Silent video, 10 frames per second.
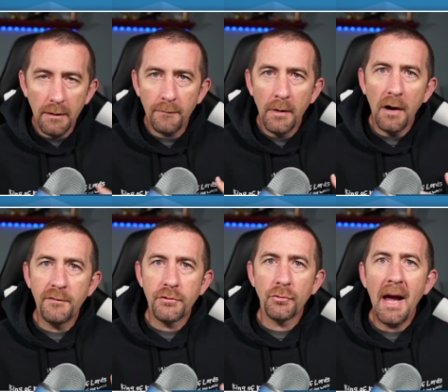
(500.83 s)
of
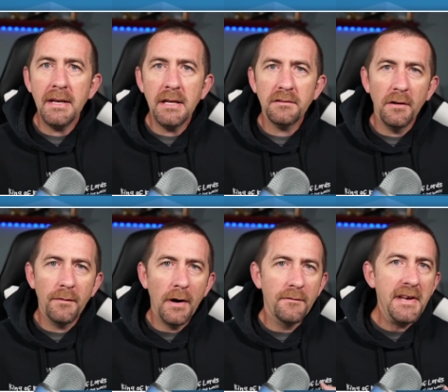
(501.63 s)
of dryness,
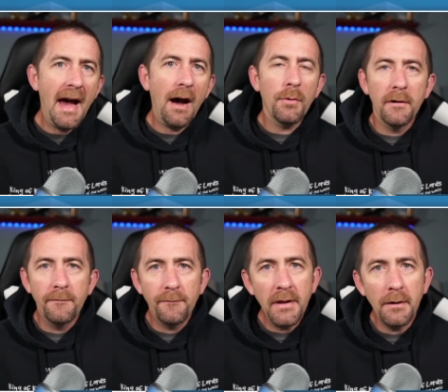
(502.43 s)
of of doubt,
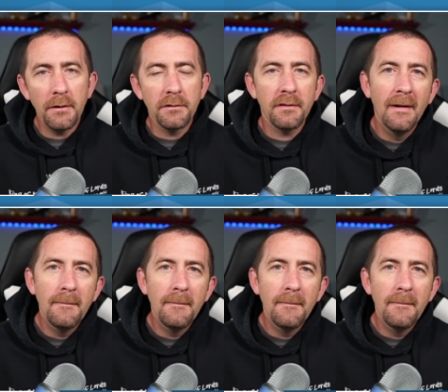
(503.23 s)
of fears,